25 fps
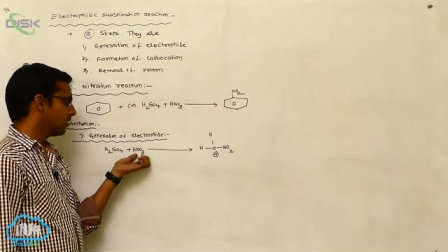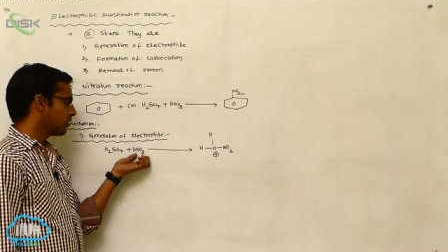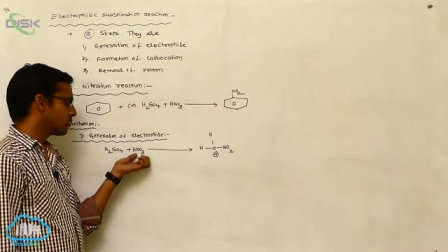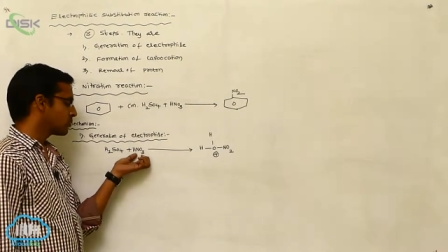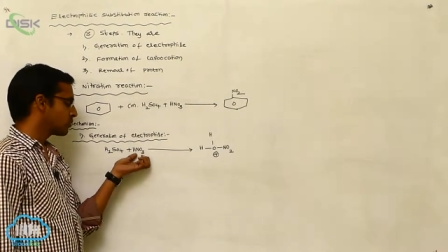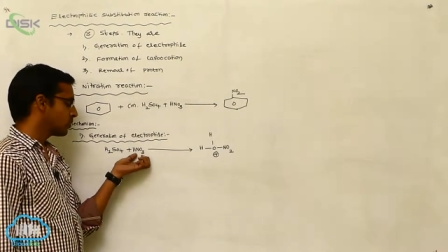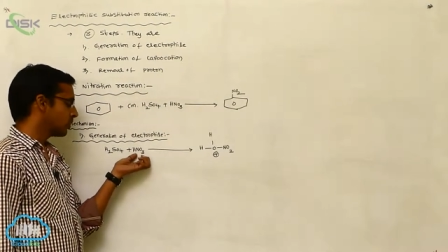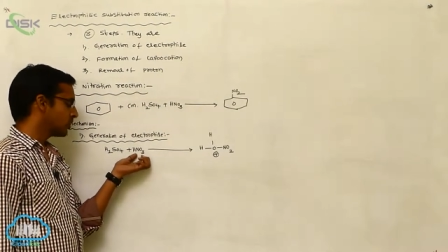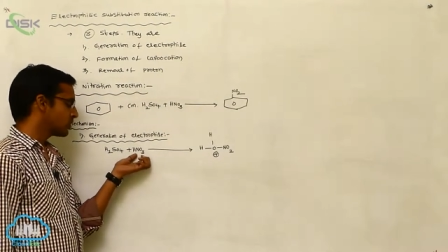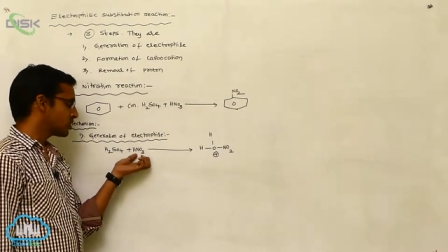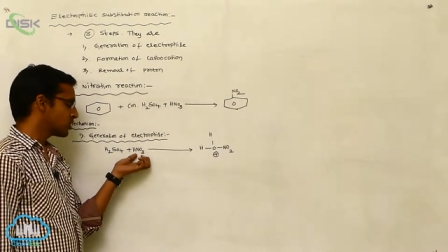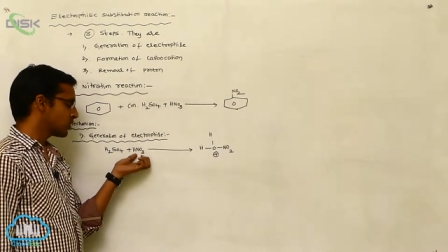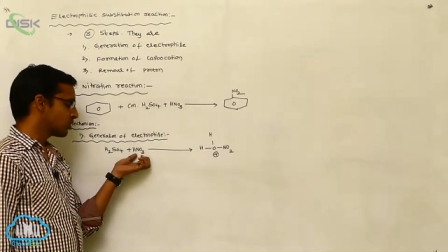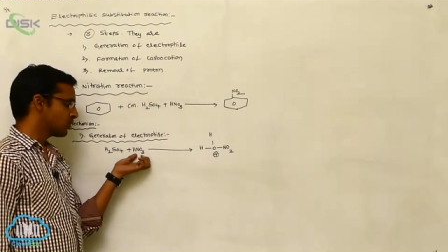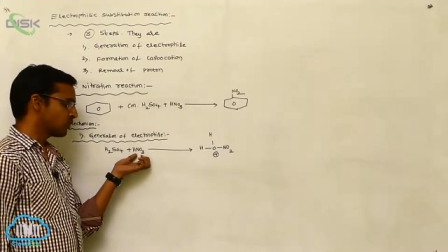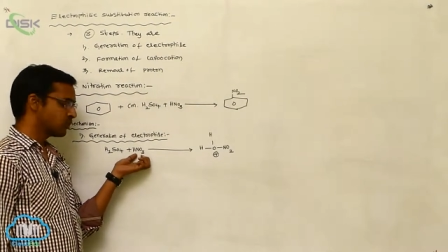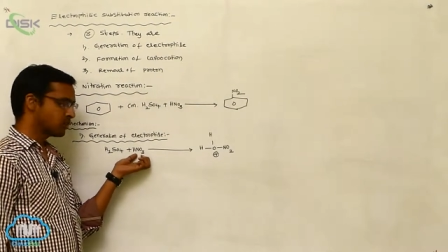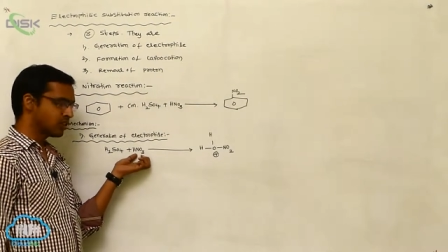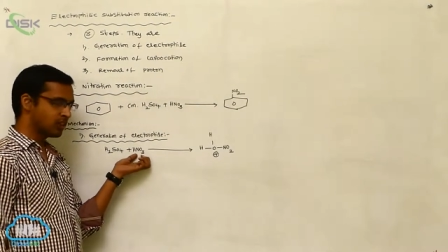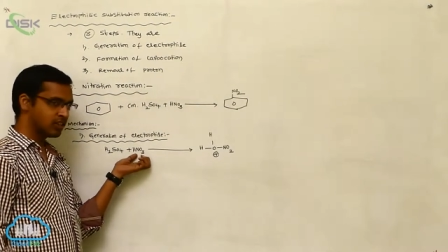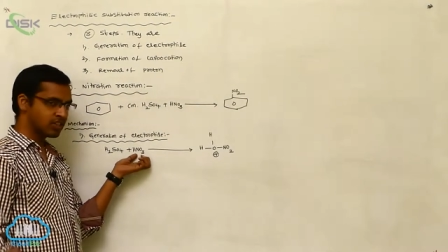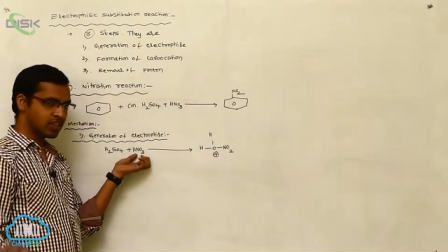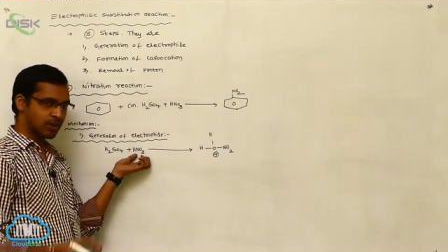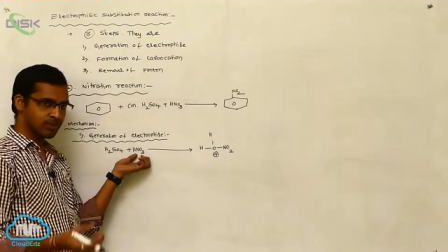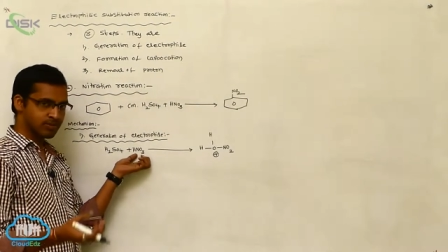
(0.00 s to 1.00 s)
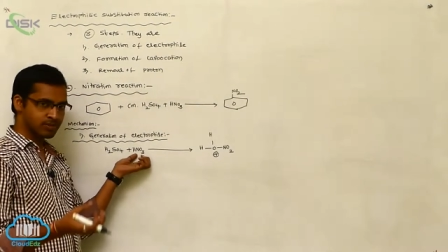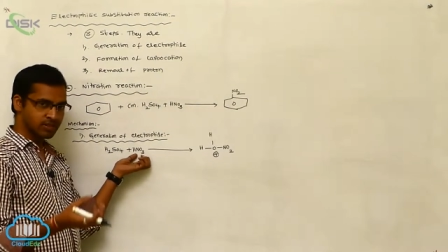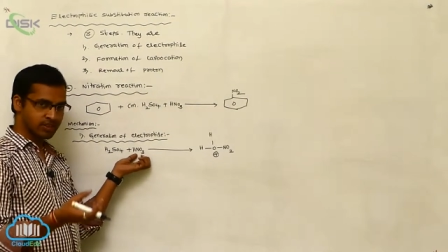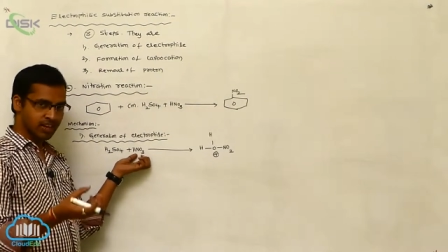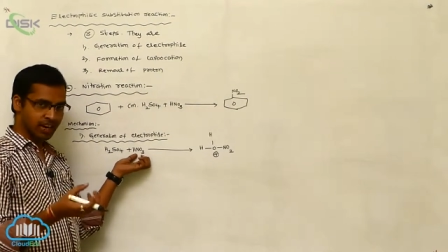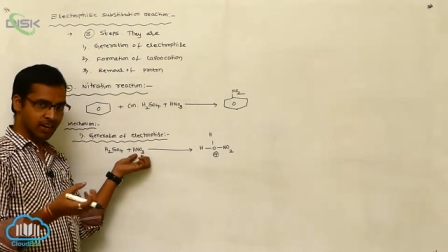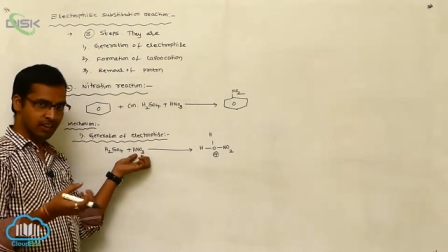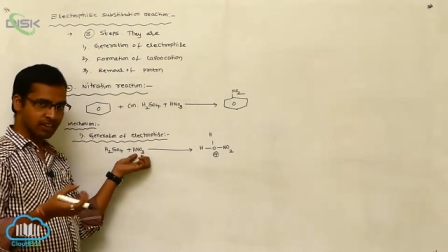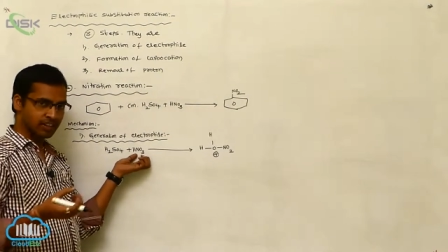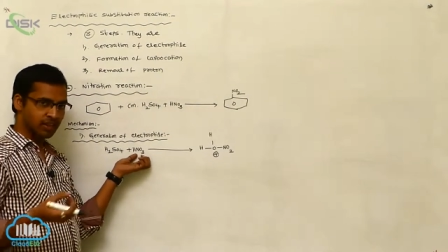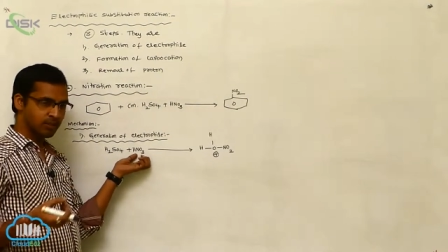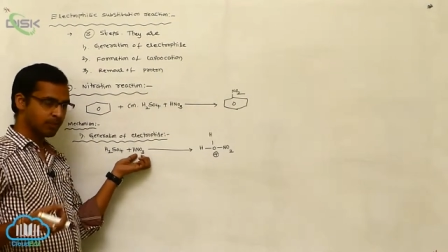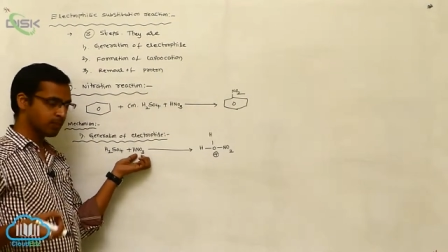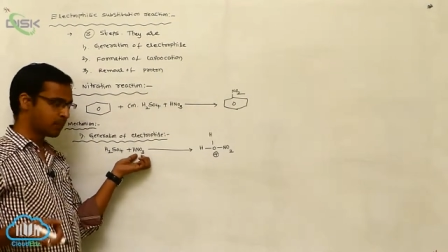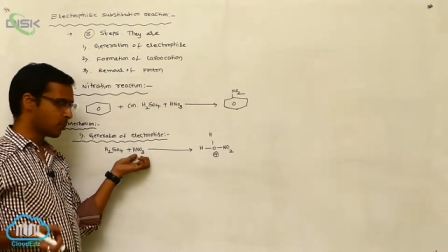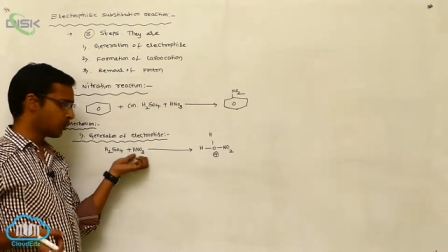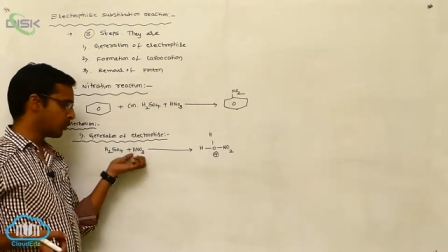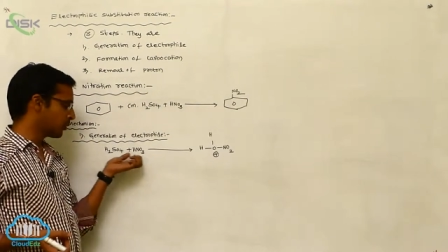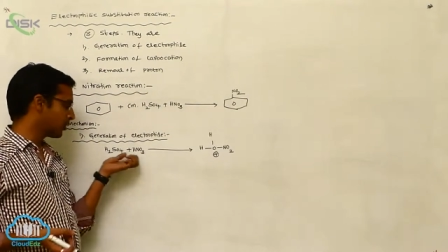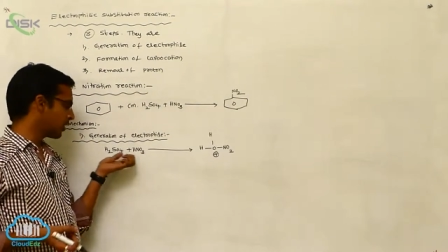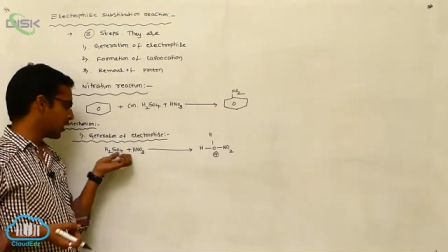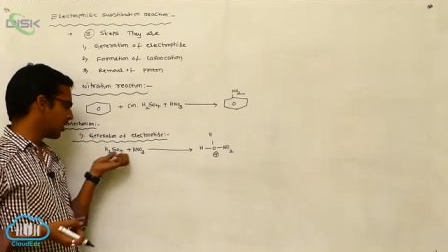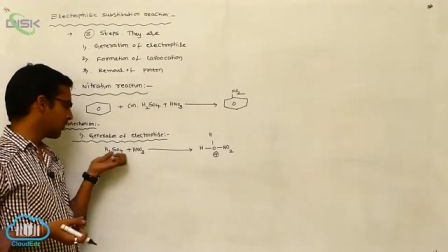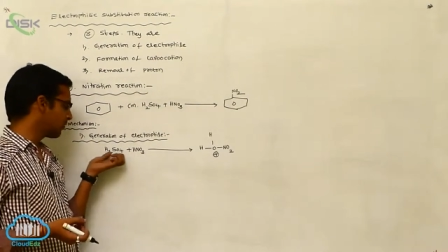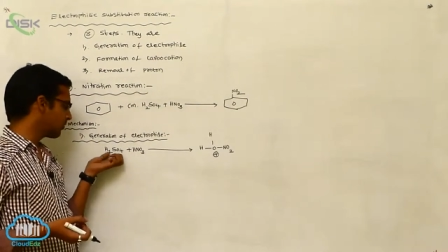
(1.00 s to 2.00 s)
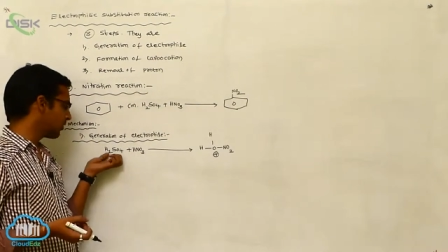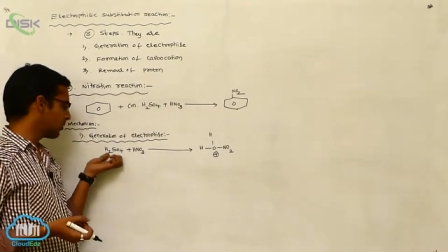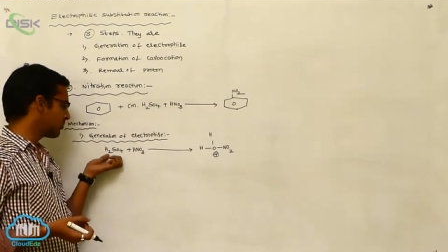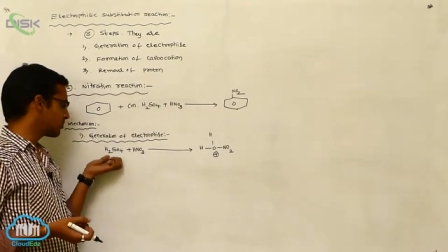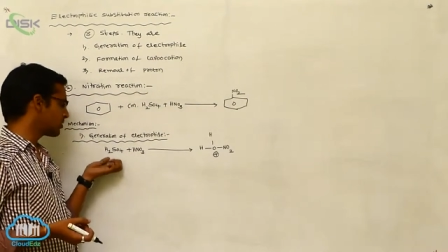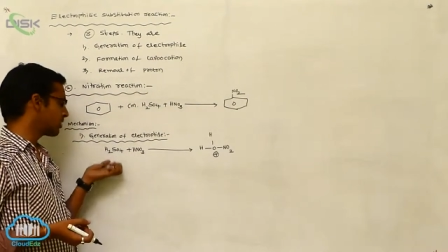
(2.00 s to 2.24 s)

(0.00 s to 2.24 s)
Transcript: So H N O three is abstract the proton from